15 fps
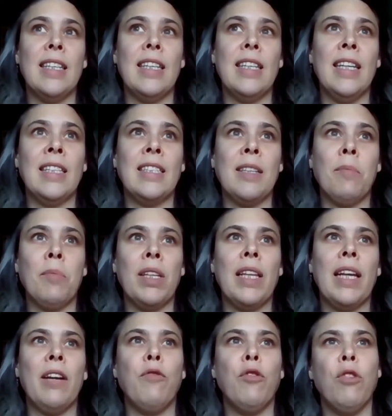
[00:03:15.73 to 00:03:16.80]
it's something that
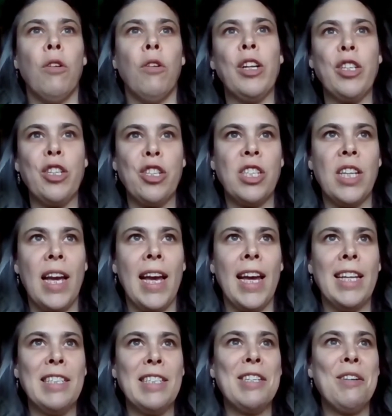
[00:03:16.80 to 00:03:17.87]
if you don't
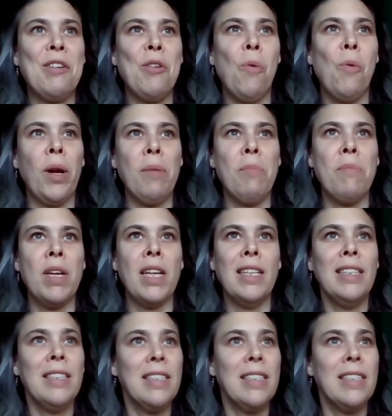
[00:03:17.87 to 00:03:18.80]
understand what it means,